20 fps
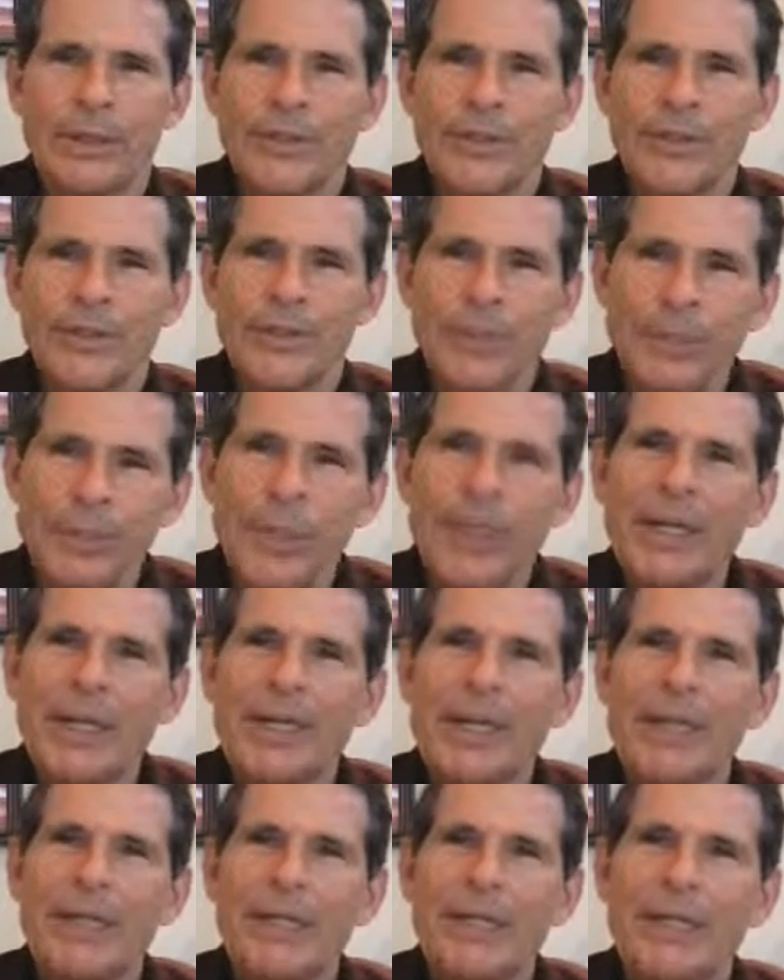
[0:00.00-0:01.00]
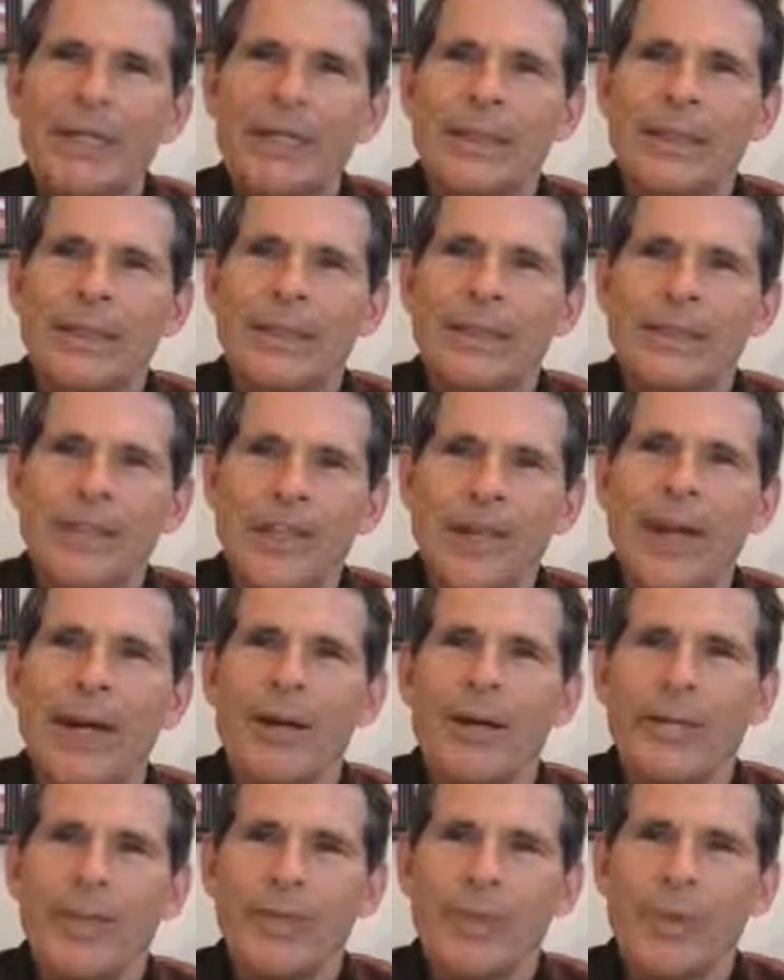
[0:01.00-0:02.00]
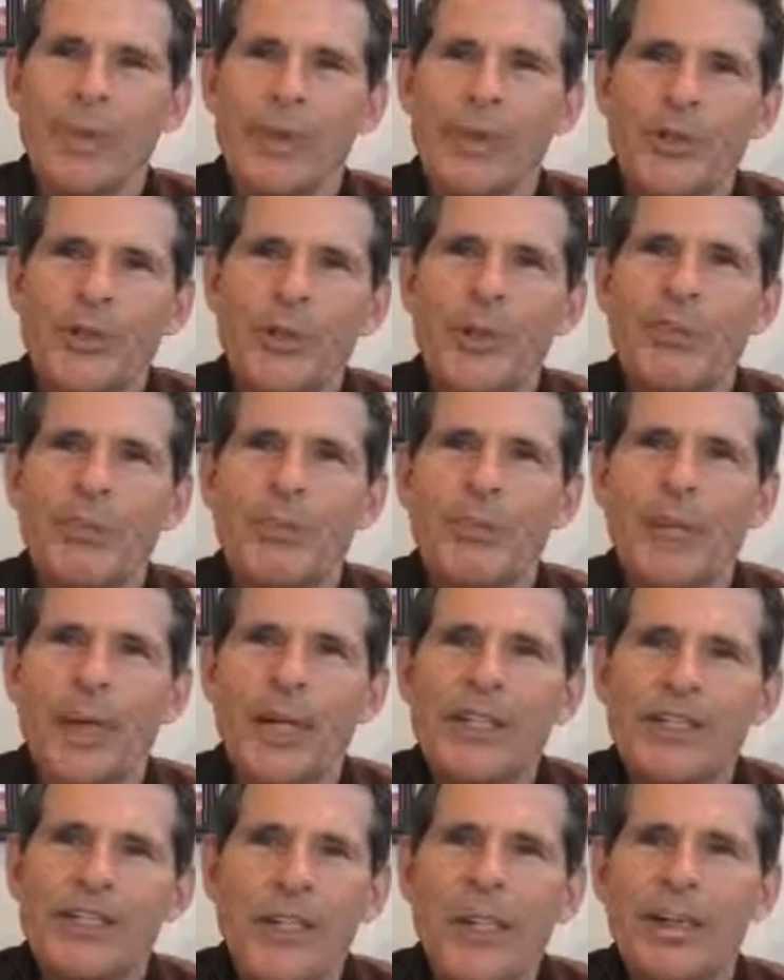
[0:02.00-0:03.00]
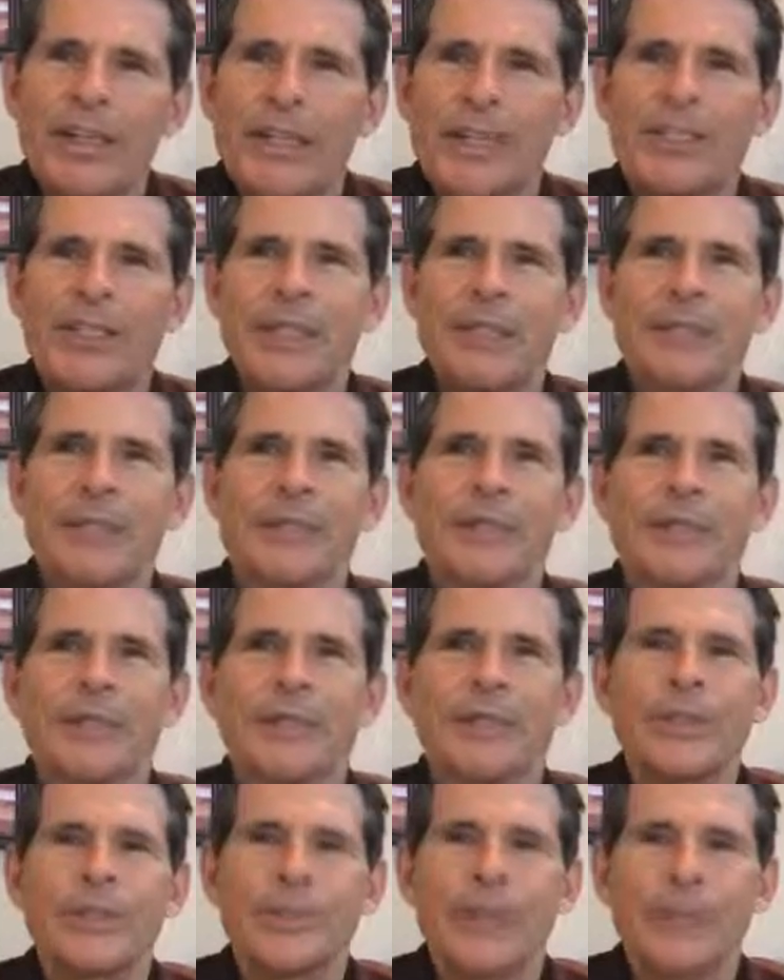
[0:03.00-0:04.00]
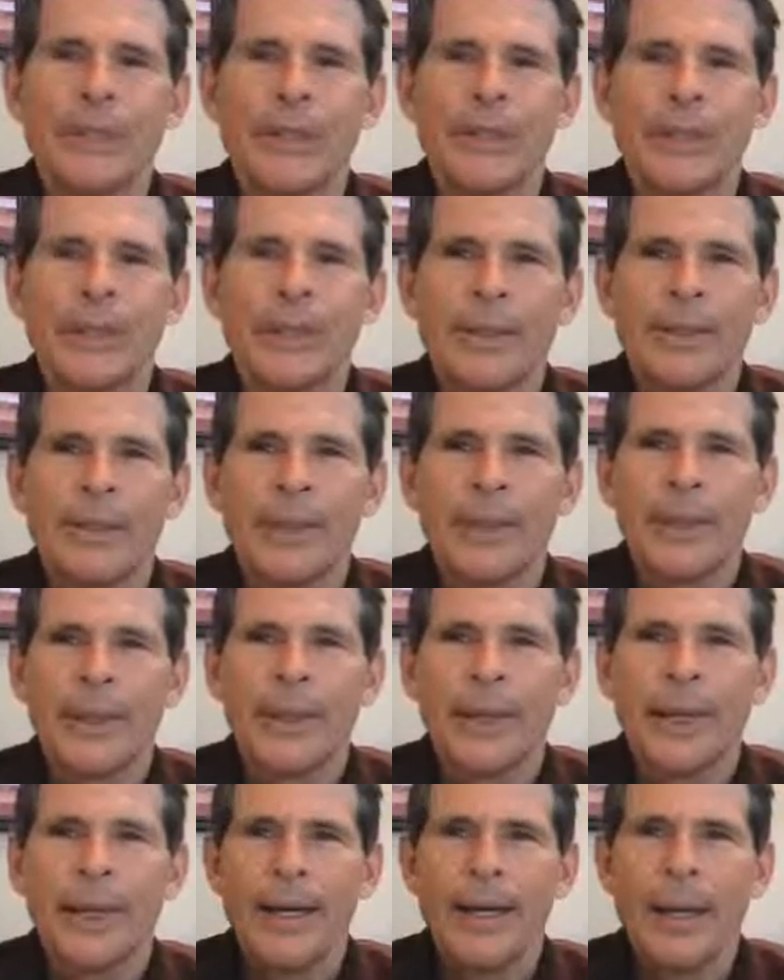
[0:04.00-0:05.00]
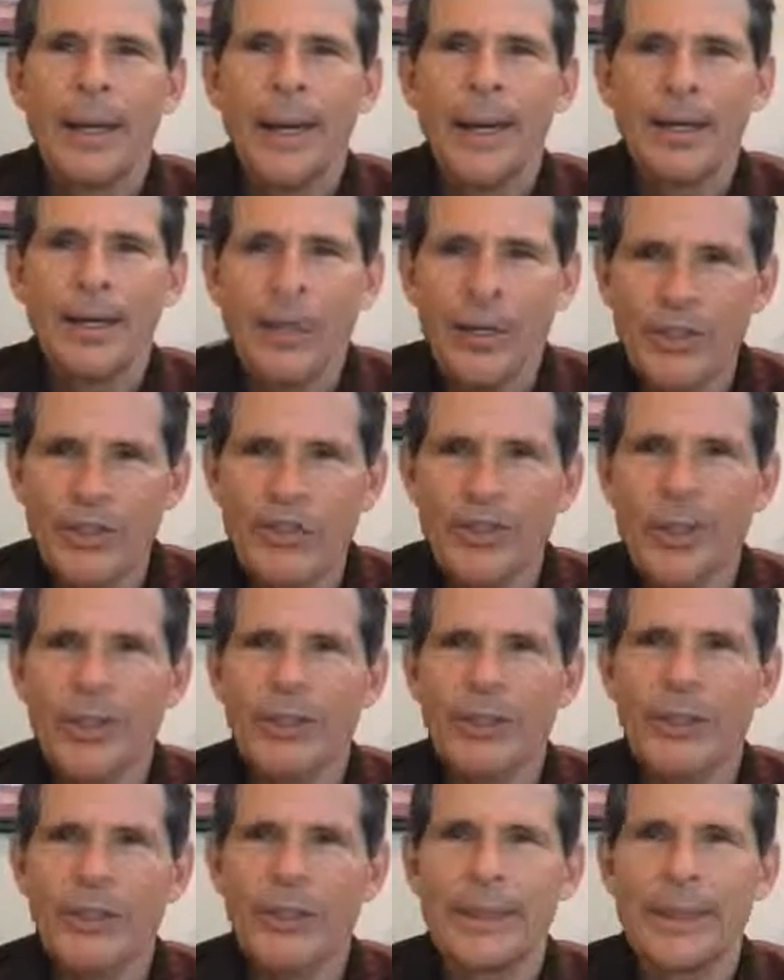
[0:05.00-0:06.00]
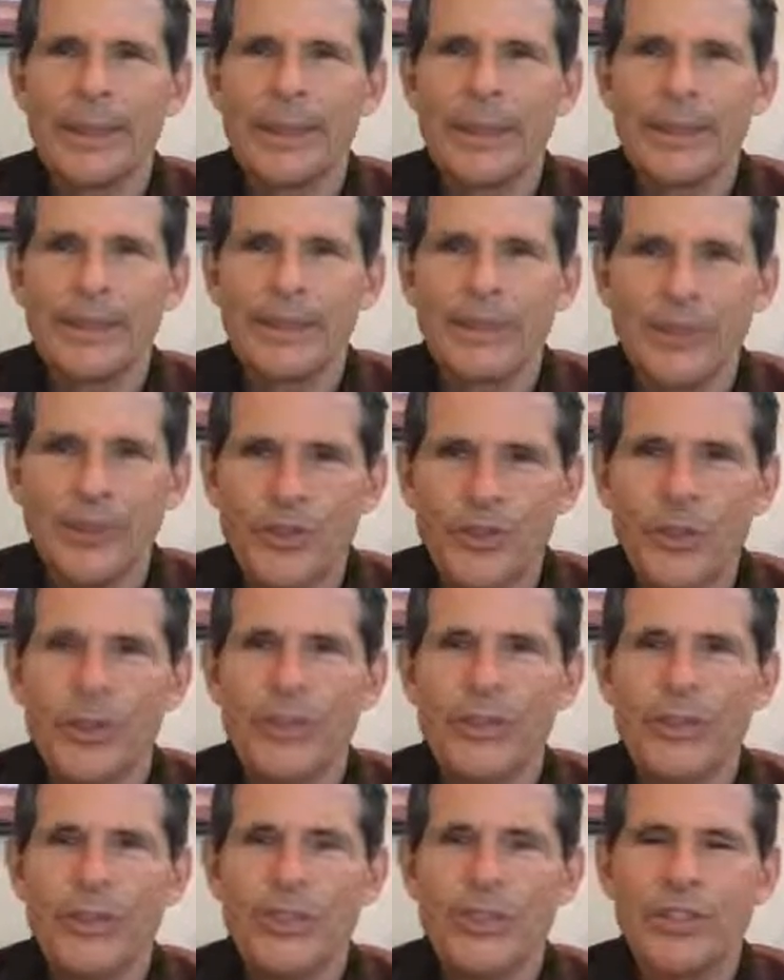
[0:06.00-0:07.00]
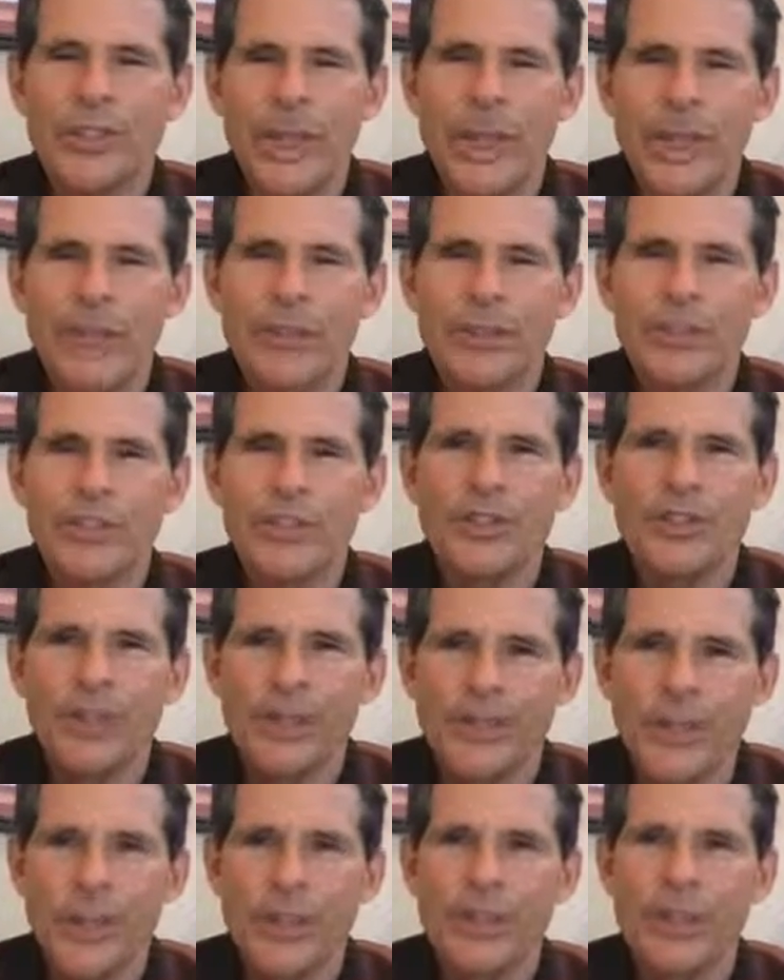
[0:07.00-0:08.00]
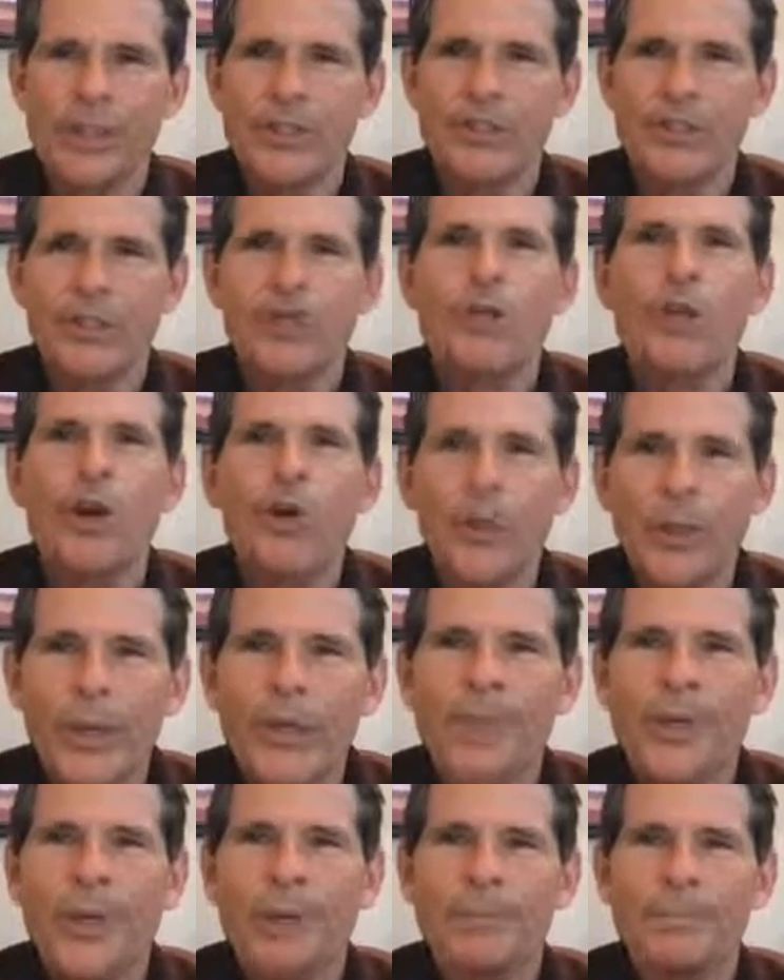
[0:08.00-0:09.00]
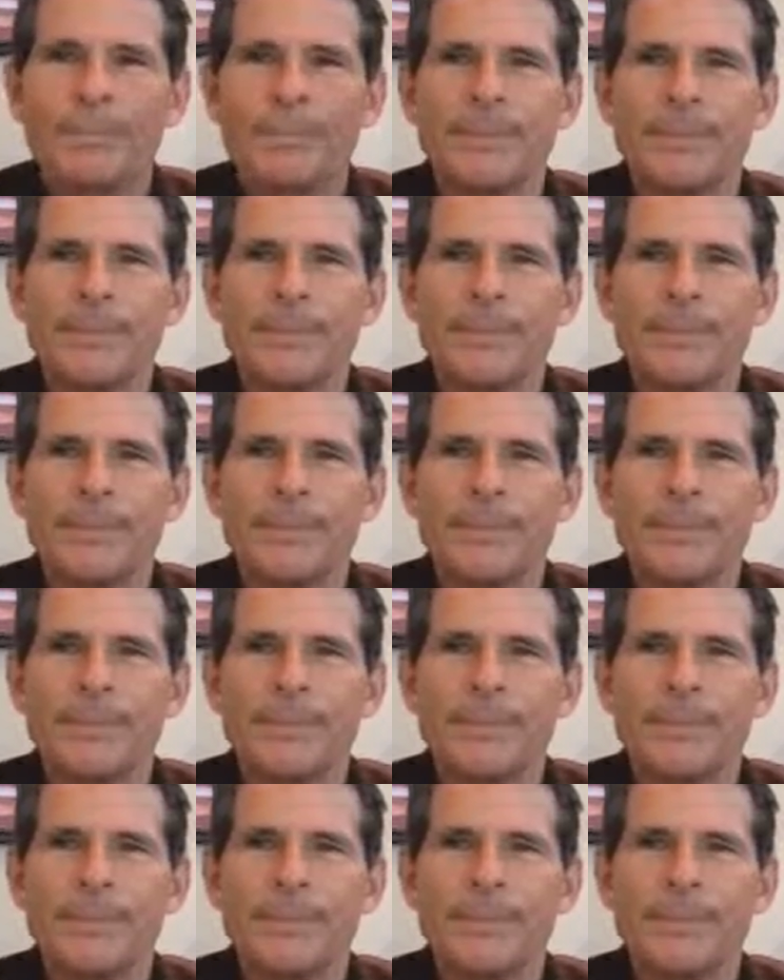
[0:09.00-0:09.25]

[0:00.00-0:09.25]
speedy chariots being driven by charioteers, and auxiliary servants and civilians who go with them.